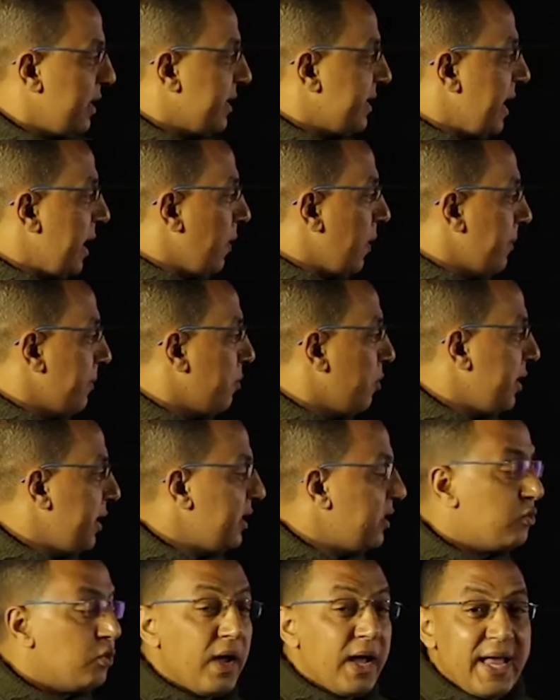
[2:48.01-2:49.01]
Now I'm
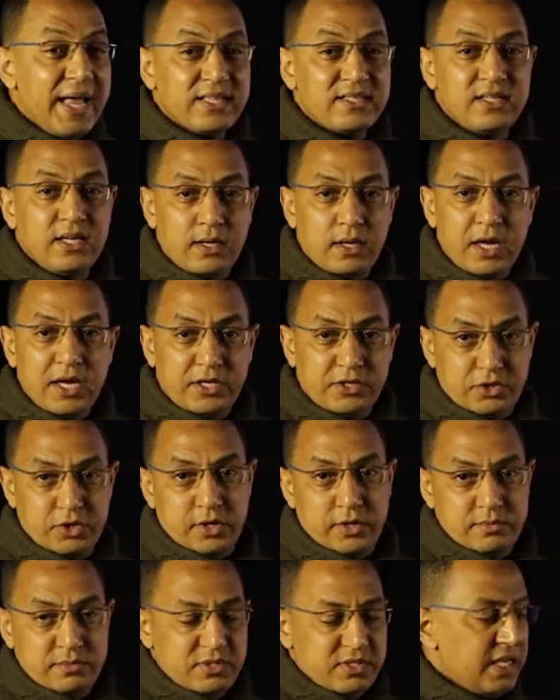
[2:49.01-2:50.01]
going to add the like
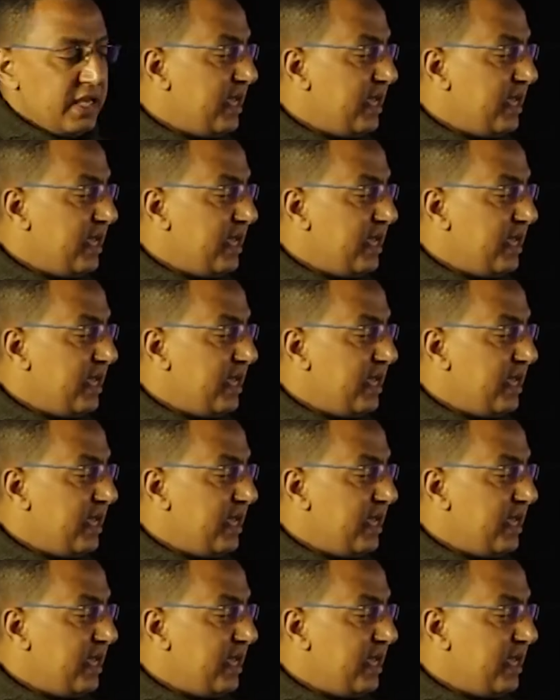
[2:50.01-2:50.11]
terms.